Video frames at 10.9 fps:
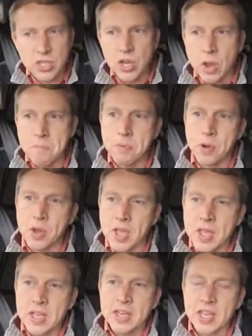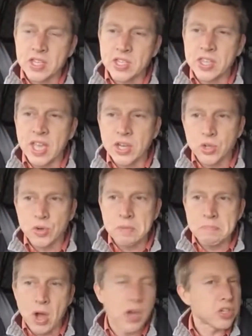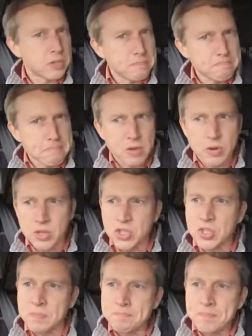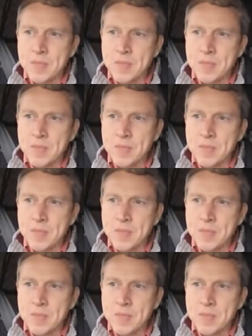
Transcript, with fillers: notebook next to the entry marked mirrors.